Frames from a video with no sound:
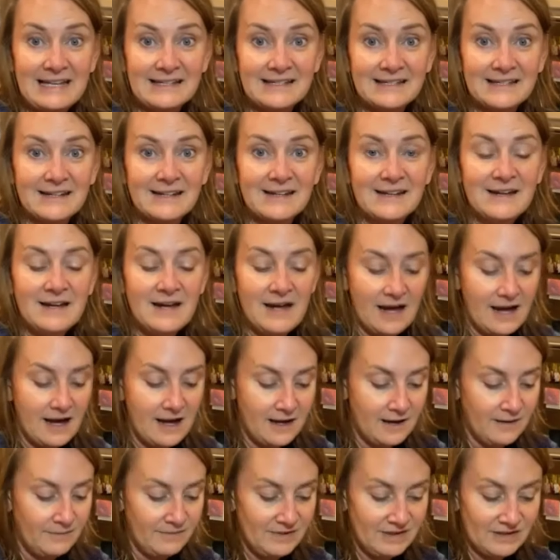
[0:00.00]
Um, this
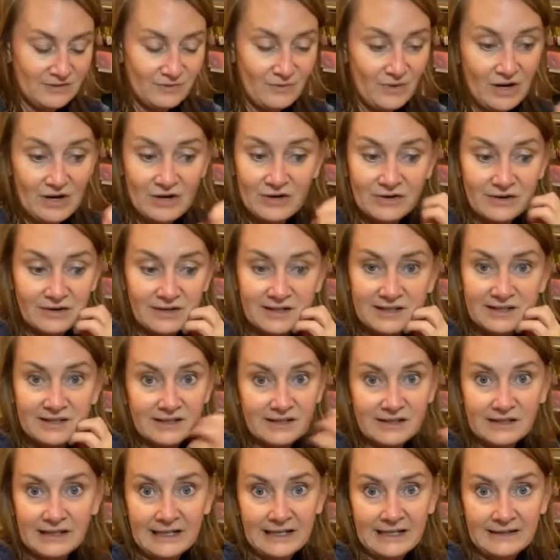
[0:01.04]
water is clean. It
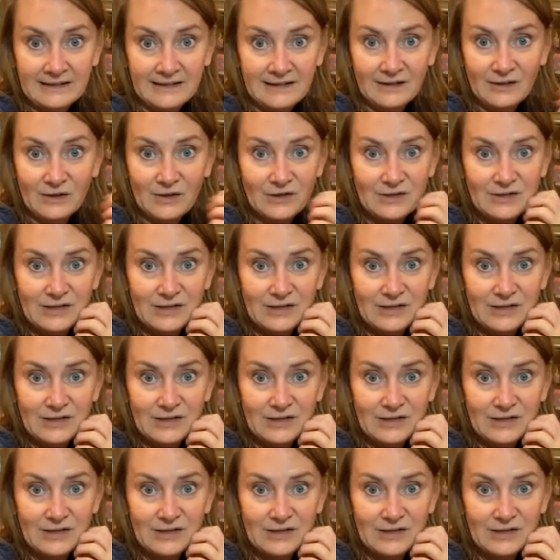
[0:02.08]
looks good.